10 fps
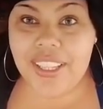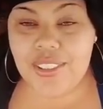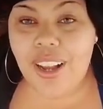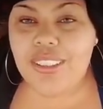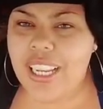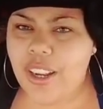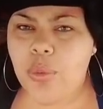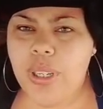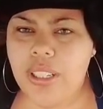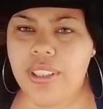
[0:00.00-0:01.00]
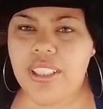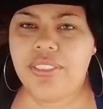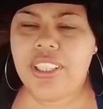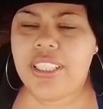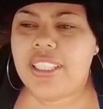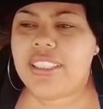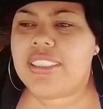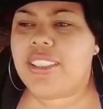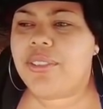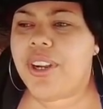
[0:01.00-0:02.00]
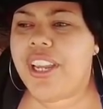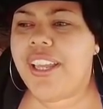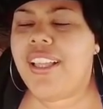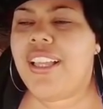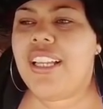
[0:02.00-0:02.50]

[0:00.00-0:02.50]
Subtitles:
so I was like really, really feeling her and stuff, right?